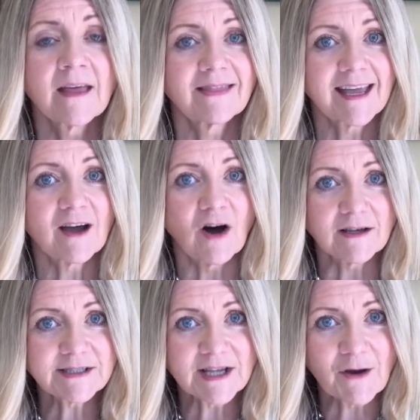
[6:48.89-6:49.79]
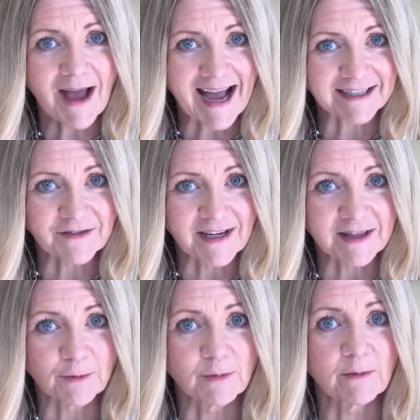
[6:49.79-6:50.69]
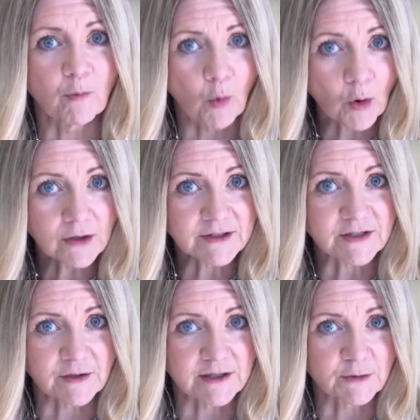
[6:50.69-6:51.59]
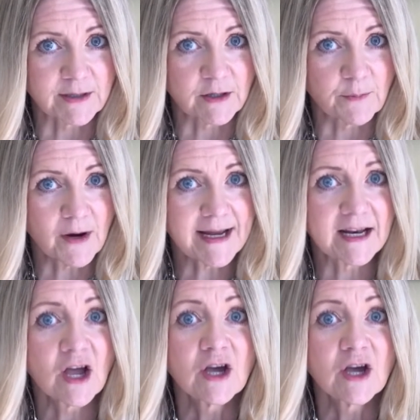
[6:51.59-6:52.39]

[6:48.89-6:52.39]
They also activate the reward circuitry in your brain,